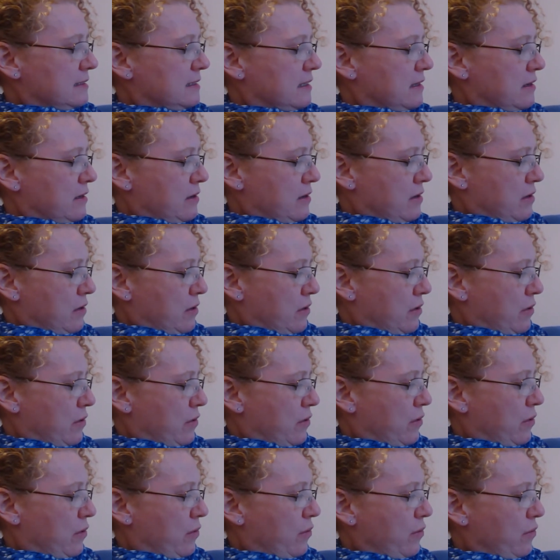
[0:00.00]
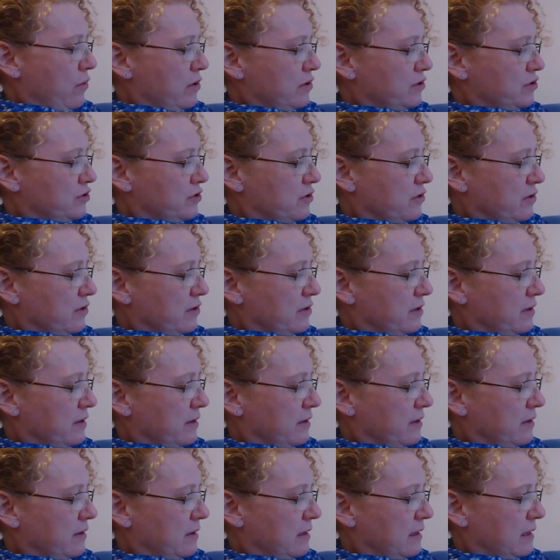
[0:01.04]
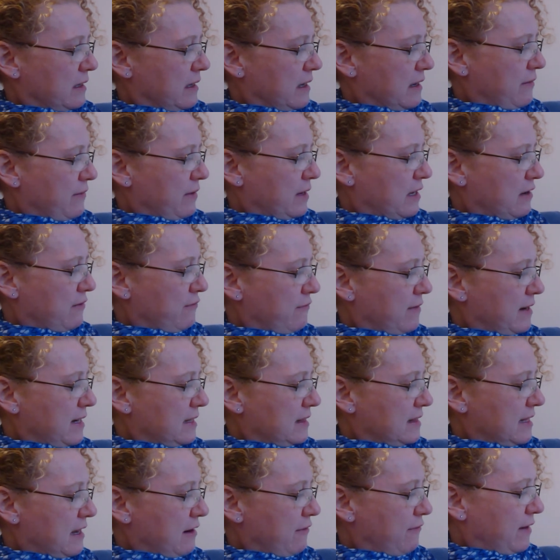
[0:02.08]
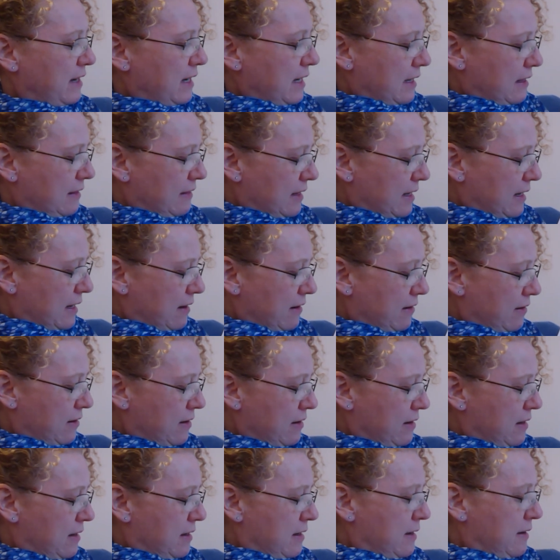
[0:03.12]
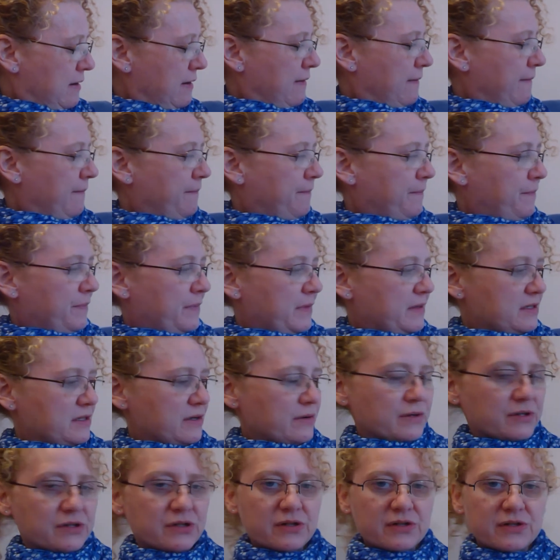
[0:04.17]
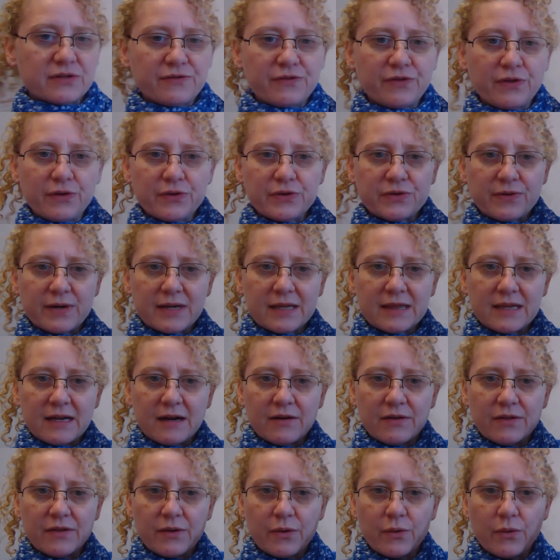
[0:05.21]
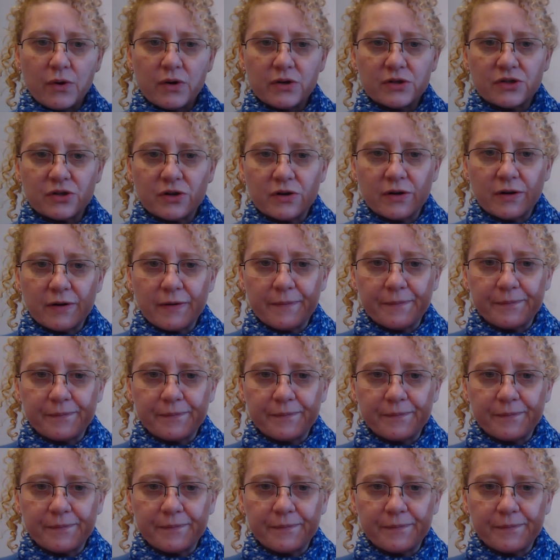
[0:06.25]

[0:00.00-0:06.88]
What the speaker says: the orchard. And we can write that right in there. So it just flows right there, the orchard.